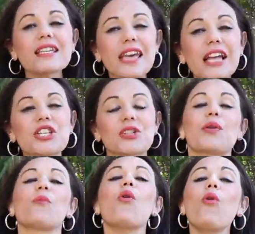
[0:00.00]
catches
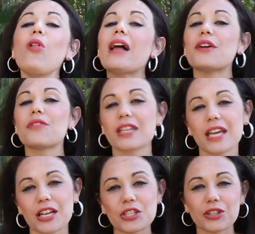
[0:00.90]
from all over the
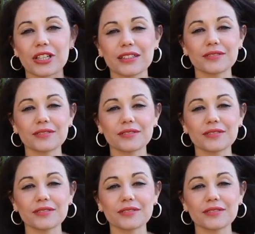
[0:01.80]
country.